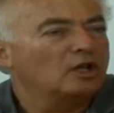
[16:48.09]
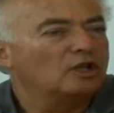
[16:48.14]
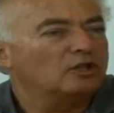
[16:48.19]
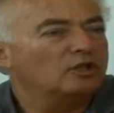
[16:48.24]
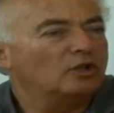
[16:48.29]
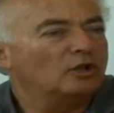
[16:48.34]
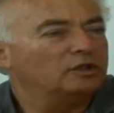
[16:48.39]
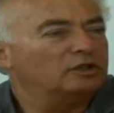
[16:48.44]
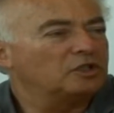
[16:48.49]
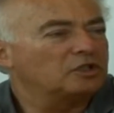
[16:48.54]

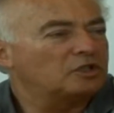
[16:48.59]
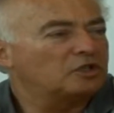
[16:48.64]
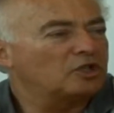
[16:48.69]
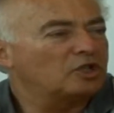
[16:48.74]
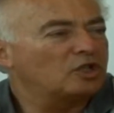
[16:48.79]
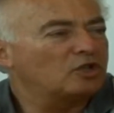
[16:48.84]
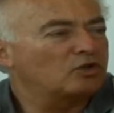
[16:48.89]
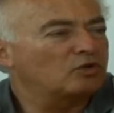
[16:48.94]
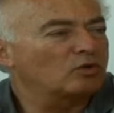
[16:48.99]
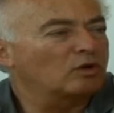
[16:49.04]
the
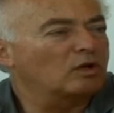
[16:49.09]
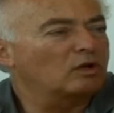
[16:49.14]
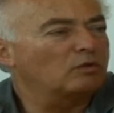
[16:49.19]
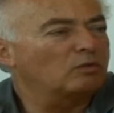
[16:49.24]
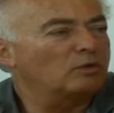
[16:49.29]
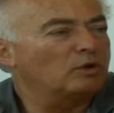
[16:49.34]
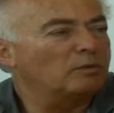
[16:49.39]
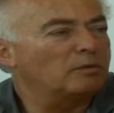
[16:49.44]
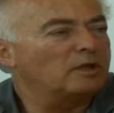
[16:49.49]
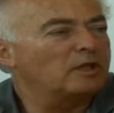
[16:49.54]

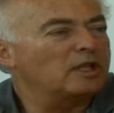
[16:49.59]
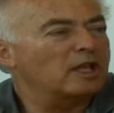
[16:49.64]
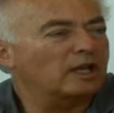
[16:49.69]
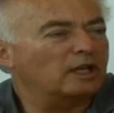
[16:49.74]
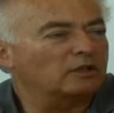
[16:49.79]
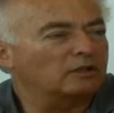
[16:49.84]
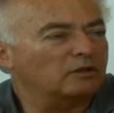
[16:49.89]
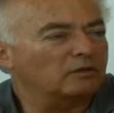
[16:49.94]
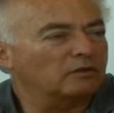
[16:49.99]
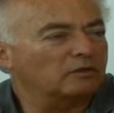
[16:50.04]
residual will be
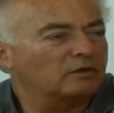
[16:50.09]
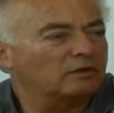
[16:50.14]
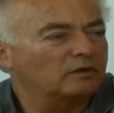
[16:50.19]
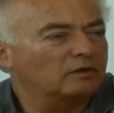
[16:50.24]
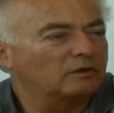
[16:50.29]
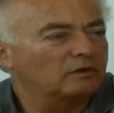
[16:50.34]
negative.